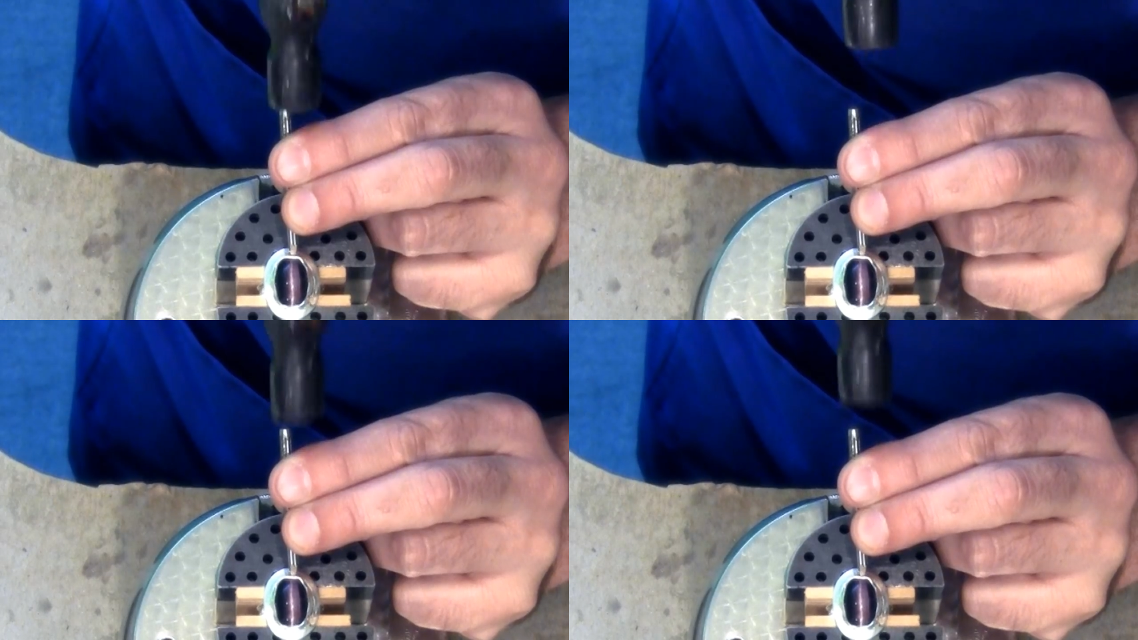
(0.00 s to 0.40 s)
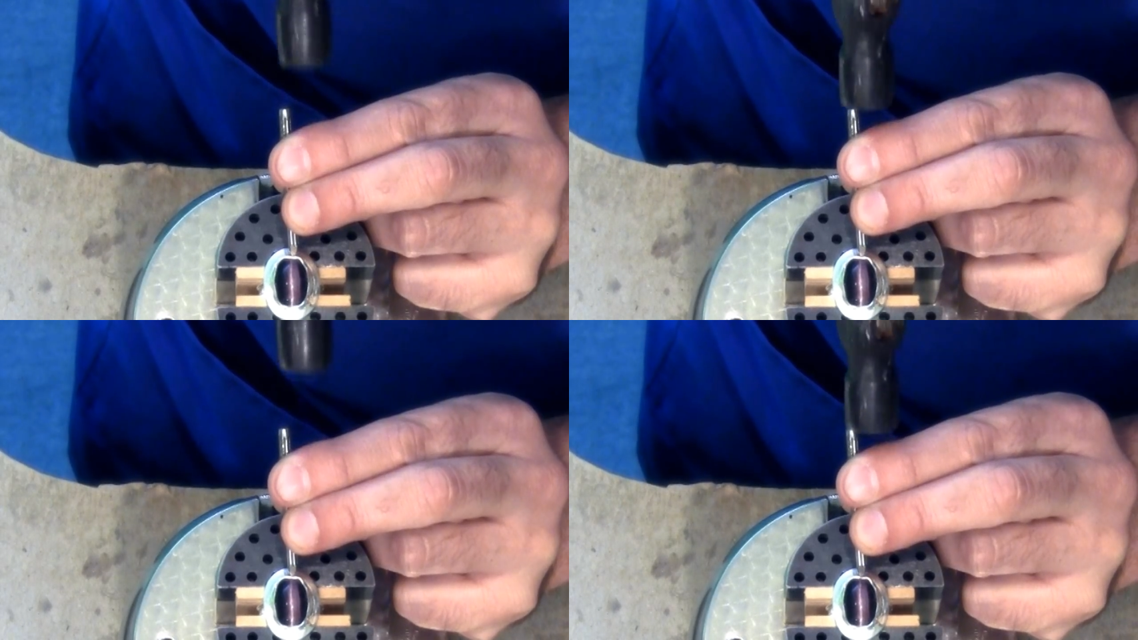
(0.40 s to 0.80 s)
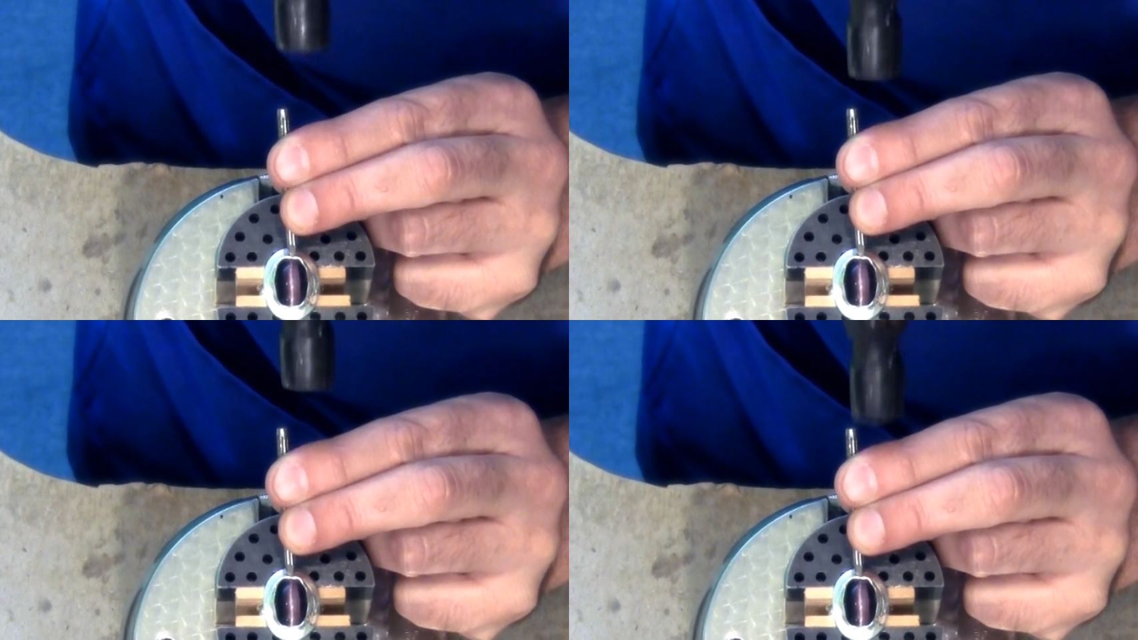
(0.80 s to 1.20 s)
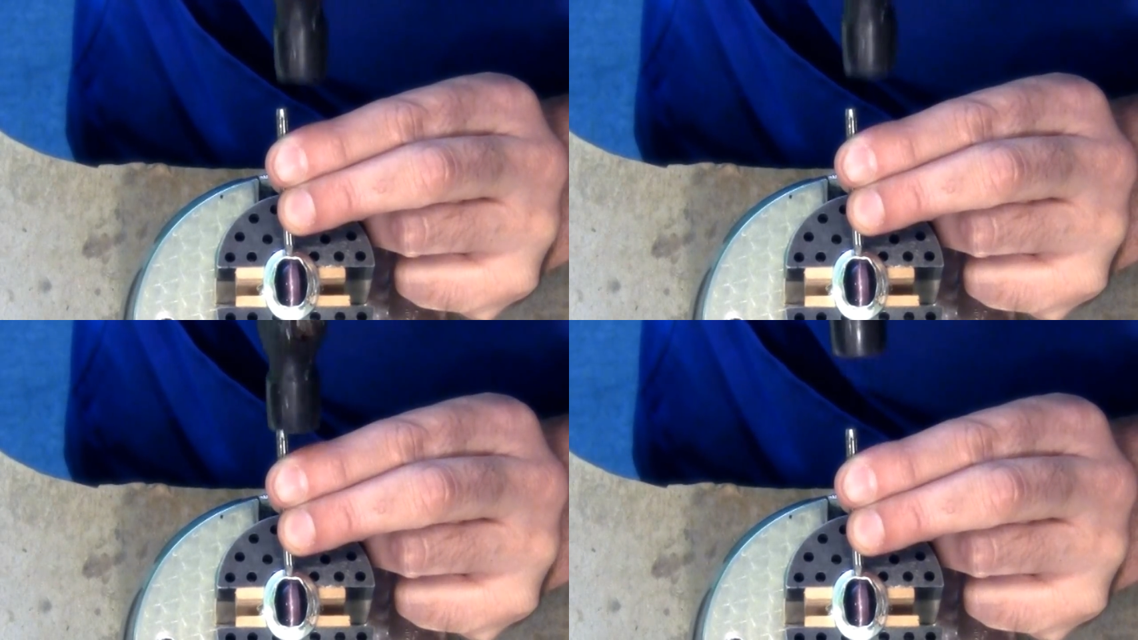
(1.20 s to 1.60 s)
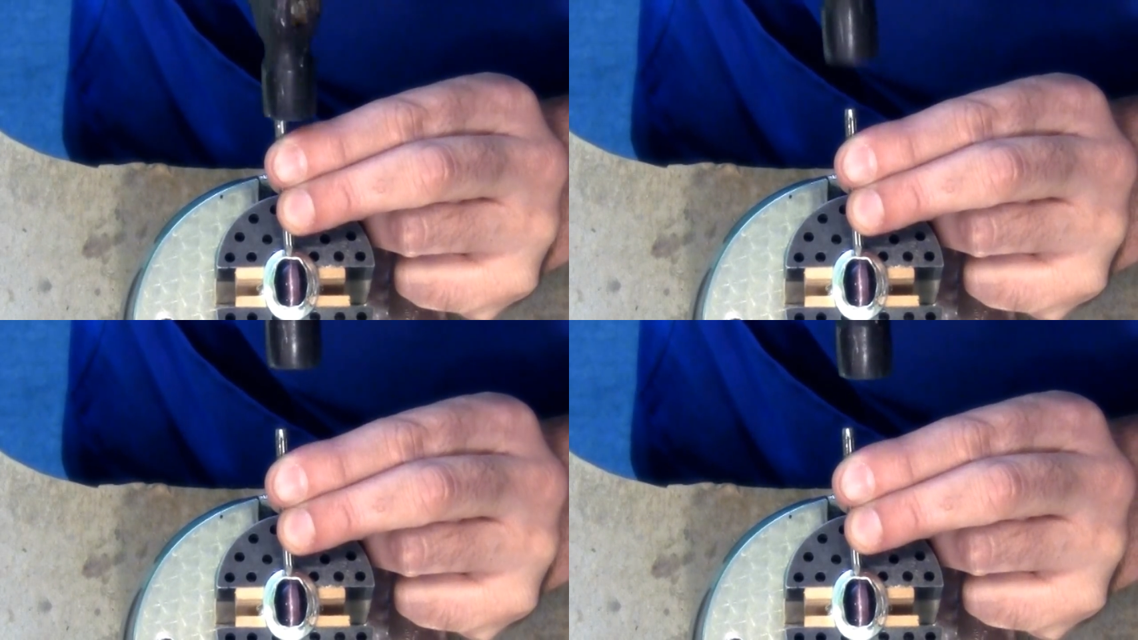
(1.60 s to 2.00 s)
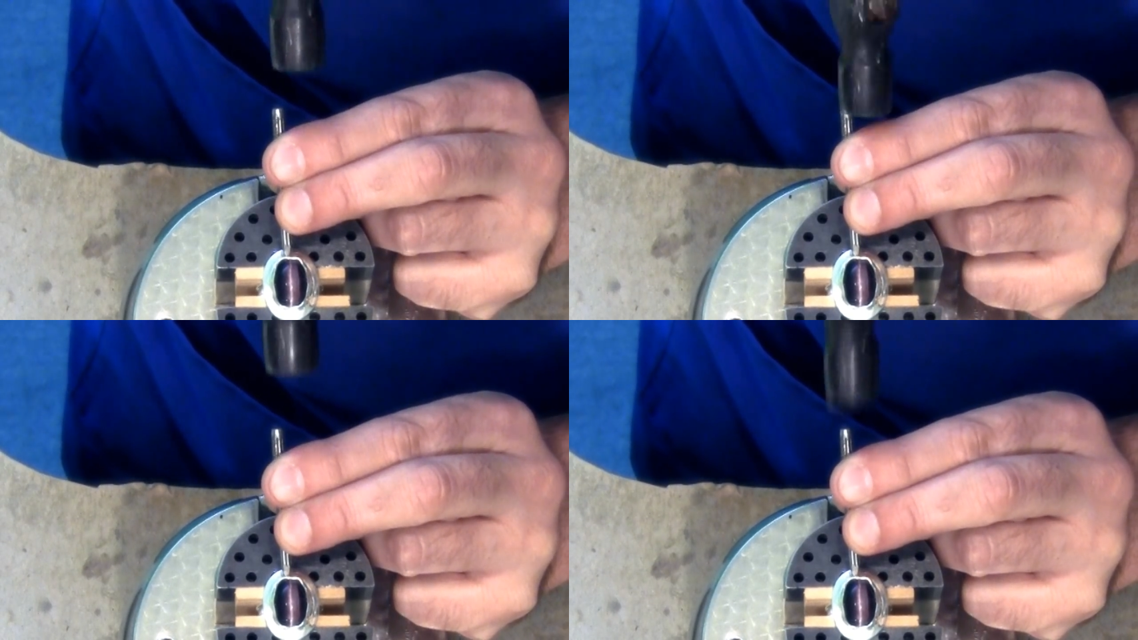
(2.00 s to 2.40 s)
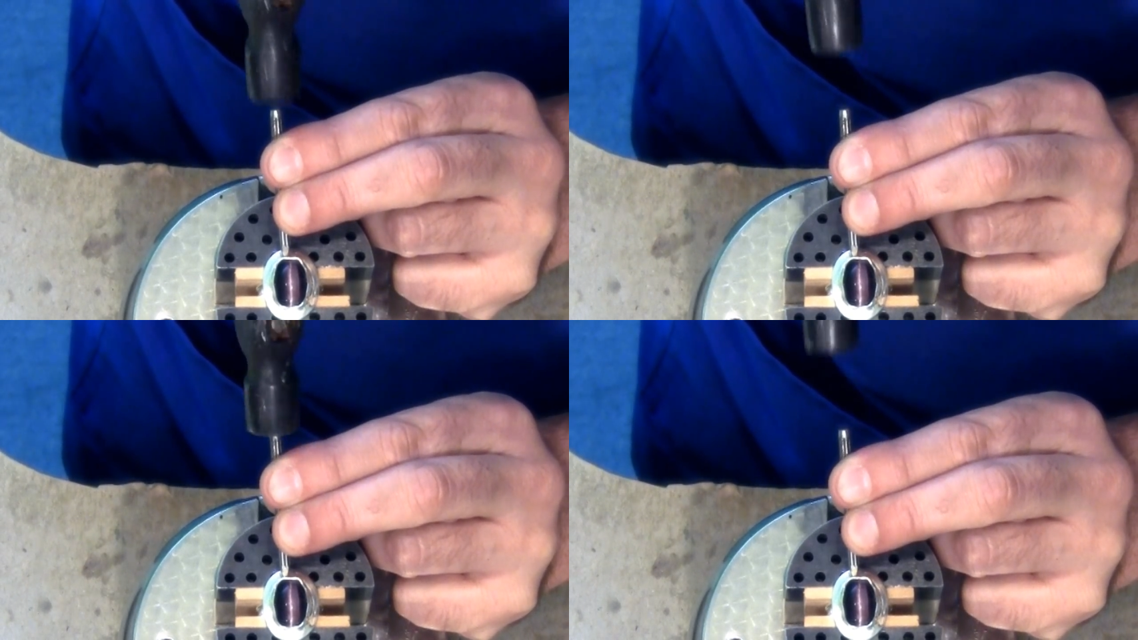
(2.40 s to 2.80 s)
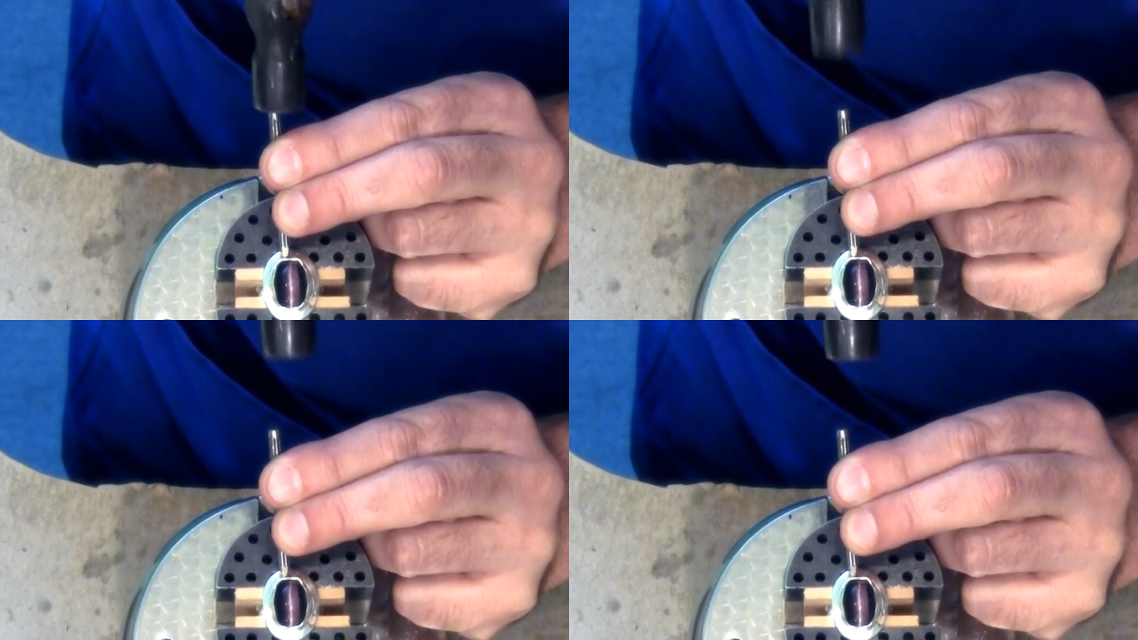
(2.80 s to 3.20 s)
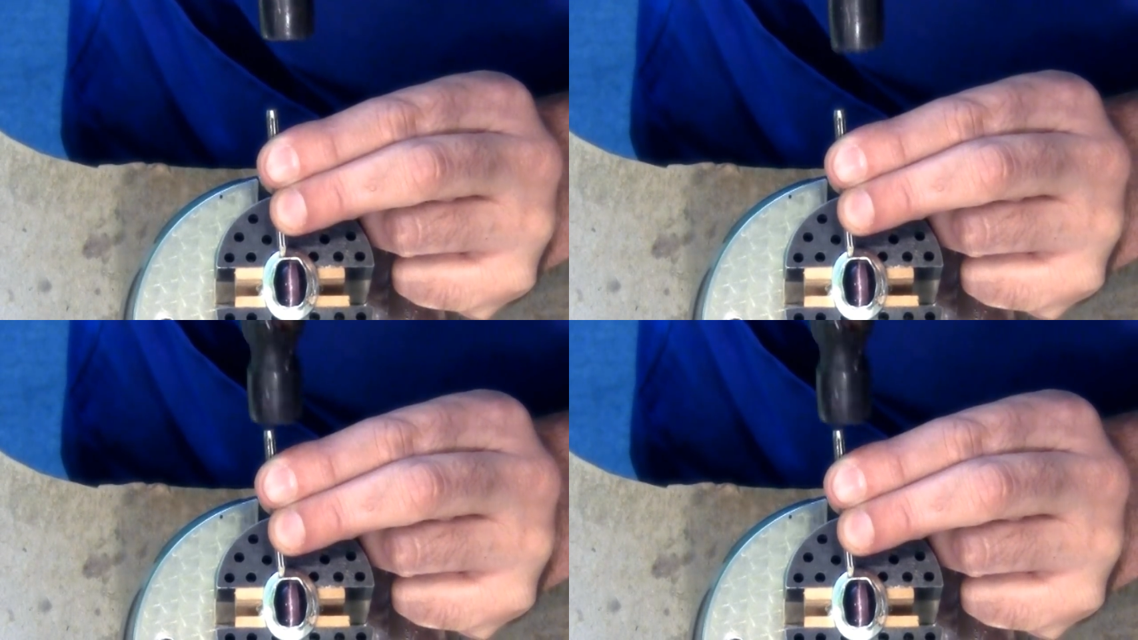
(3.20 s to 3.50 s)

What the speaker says: [unreadable: no face in view]